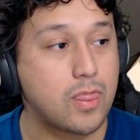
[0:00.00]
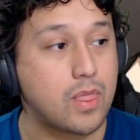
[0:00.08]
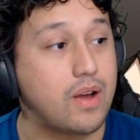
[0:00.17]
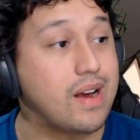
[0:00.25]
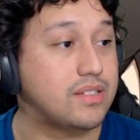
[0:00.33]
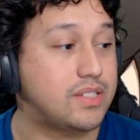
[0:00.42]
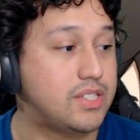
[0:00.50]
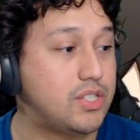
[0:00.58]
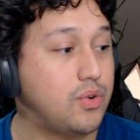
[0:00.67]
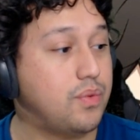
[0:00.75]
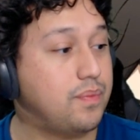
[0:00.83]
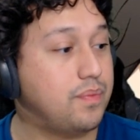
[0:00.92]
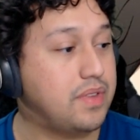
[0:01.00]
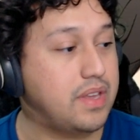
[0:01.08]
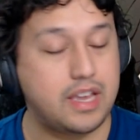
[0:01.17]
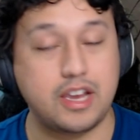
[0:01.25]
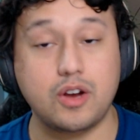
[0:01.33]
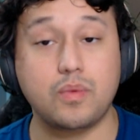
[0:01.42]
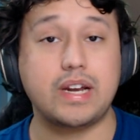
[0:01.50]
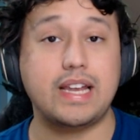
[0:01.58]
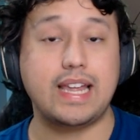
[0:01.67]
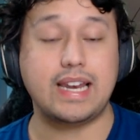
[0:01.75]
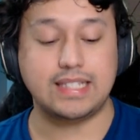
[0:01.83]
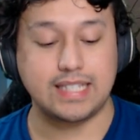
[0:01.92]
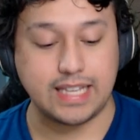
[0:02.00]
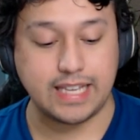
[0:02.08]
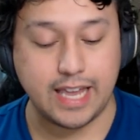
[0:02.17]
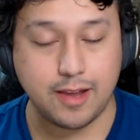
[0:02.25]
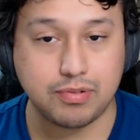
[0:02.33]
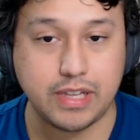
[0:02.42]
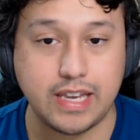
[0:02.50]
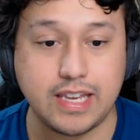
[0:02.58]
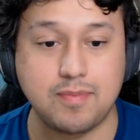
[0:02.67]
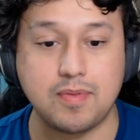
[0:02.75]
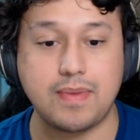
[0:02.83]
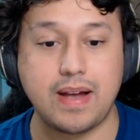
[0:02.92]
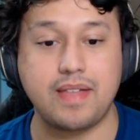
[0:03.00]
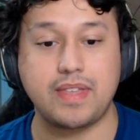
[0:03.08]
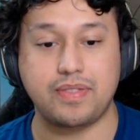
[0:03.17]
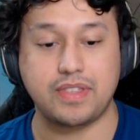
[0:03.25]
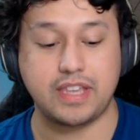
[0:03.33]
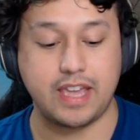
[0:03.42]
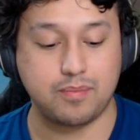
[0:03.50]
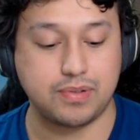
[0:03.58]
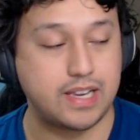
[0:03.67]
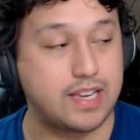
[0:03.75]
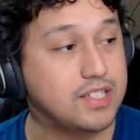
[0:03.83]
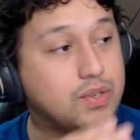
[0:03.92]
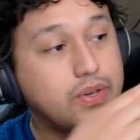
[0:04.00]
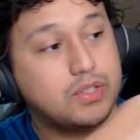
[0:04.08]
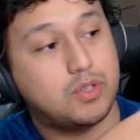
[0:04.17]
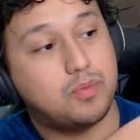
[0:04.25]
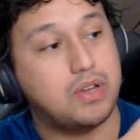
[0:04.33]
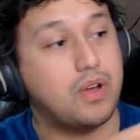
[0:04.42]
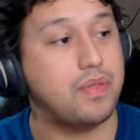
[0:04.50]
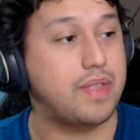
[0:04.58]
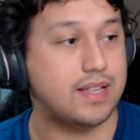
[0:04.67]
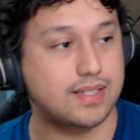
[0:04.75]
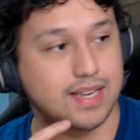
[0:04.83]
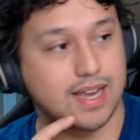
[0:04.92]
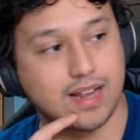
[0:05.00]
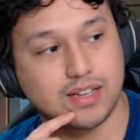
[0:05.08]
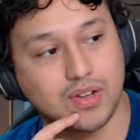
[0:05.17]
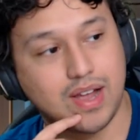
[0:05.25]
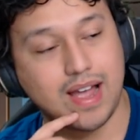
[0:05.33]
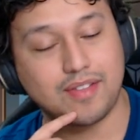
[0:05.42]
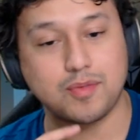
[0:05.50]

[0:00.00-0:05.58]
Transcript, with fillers: Alright, so here we're going to get into the gameplay. Keep in mind that the gameplay is going to be on that side, so I have to